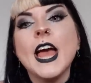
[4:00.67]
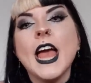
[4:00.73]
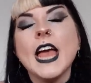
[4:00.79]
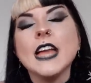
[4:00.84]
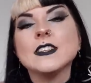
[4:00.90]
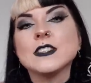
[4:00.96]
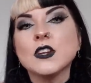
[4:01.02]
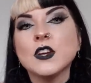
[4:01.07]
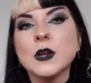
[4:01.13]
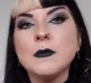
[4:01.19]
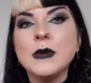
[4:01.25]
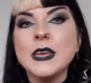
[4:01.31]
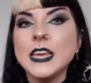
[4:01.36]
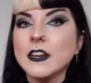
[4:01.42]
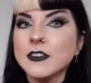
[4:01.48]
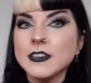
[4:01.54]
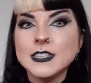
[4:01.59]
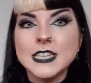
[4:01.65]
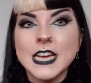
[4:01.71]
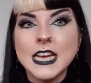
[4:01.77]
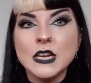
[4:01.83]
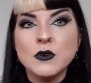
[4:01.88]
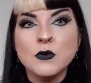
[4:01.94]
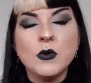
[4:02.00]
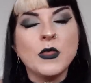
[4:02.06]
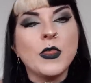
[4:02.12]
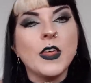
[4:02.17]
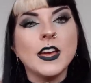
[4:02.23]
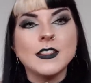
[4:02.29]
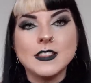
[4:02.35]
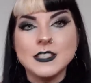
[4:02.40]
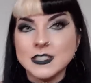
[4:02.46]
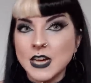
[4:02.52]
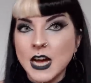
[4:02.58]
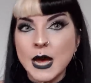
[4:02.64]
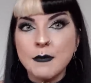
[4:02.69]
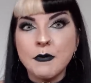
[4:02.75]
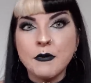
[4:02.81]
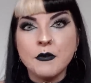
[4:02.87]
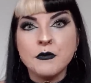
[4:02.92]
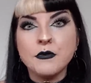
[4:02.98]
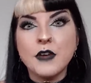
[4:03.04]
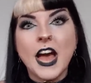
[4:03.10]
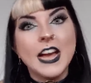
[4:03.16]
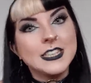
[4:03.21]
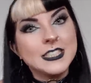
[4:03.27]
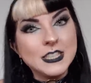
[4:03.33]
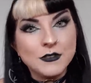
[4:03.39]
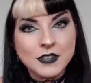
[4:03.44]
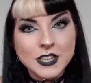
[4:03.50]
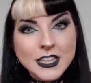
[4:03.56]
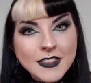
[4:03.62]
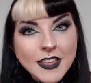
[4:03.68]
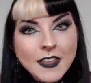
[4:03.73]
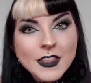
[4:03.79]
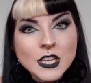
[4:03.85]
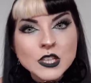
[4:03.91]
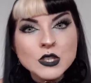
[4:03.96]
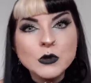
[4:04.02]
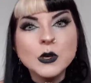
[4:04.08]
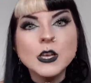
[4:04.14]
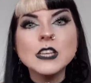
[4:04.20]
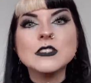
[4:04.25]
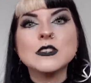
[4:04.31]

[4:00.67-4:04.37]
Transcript: it's gonna be irritated with like the type of activity that they're doing.